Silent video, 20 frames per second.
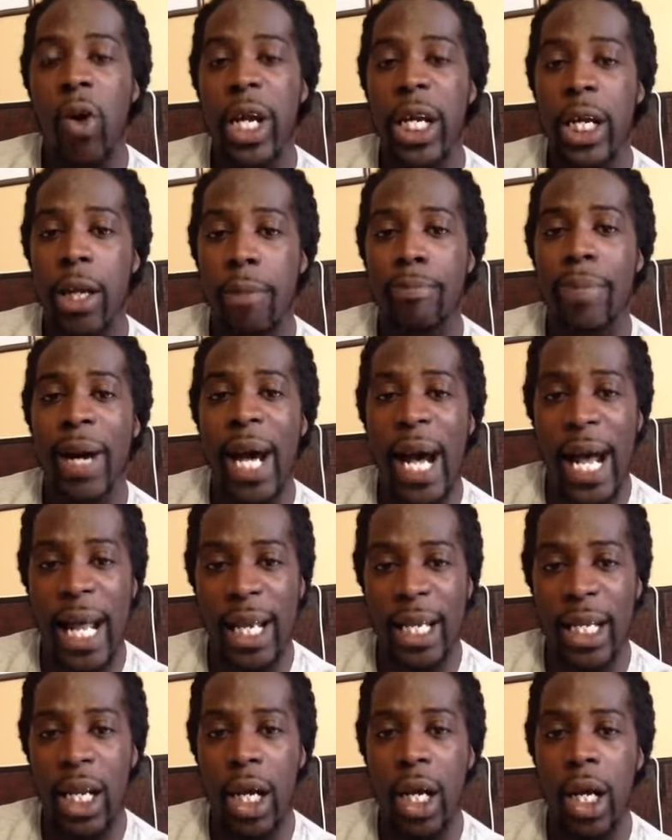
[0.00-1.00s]
in a
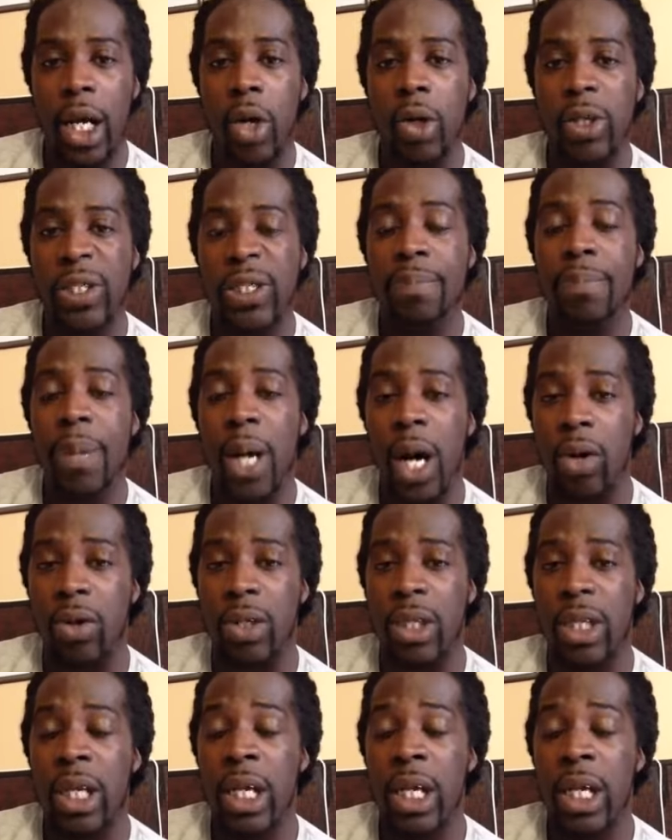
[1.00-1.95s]
partner or spouse.